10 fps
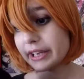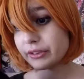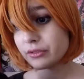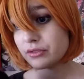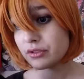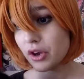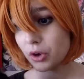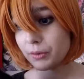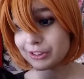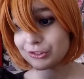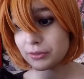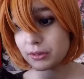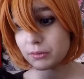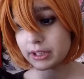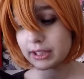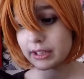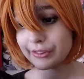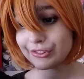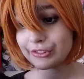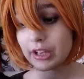I don't know what's wrong with
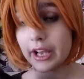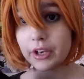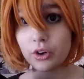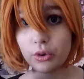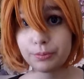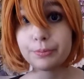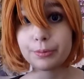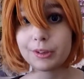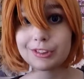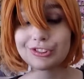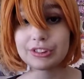this. I hope it's